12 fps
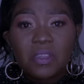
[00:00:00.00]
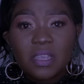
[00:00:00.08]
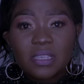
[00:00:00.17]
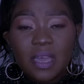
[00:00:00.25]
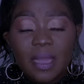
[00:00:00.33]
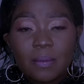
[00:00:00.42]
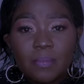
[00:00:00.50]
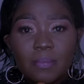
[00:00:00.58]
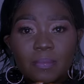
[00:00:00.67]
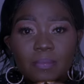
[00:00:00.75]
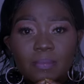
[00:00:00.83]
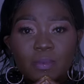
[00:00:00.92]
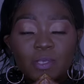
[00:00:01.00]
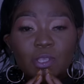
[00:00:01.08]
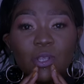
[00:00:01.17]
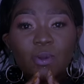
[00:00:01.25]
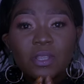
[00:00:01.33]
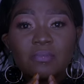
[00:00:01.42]
at a time,
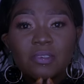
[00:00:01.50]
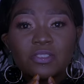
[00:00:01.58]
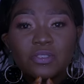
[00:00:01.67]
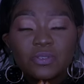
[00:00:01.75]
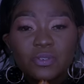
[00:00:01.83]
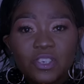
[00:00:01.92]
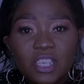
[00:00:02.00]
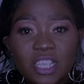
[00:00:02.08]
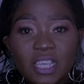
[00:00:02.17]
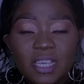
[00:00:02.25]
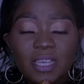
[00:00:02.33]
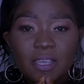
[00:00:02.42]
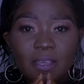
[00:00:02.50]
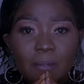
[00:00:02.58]
slowly but surely,